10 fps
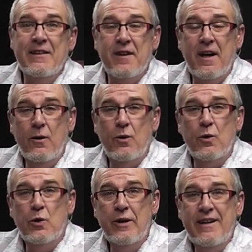Hello,
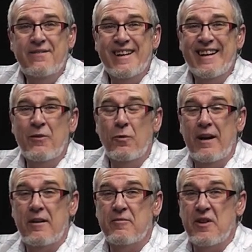good evening, and
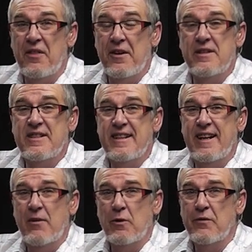welcome to Thursday
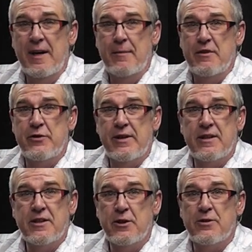here on
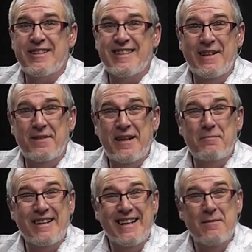VaporTrails.tv.
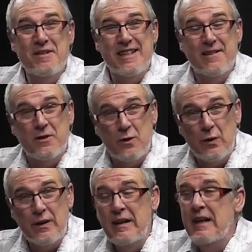My name's Dave
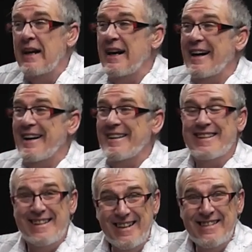Dawn, and
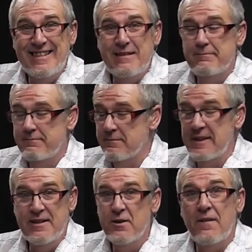this
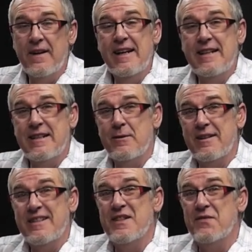is not the Here's Hour,
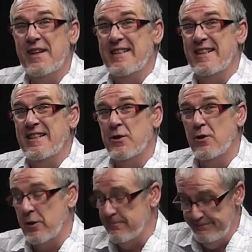this is VT
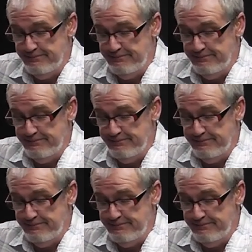Talk.